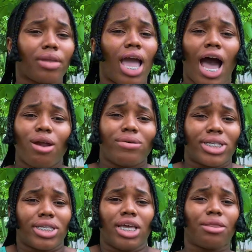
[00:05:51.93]
I don't
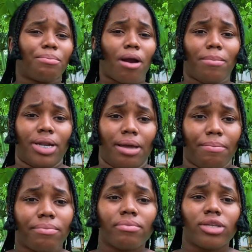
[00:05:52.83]
see the problem.
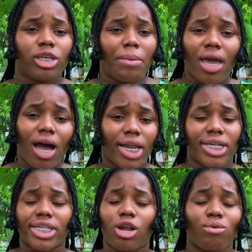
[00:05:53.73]
To be
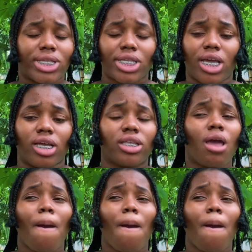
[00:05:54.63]
honest, I don't see it.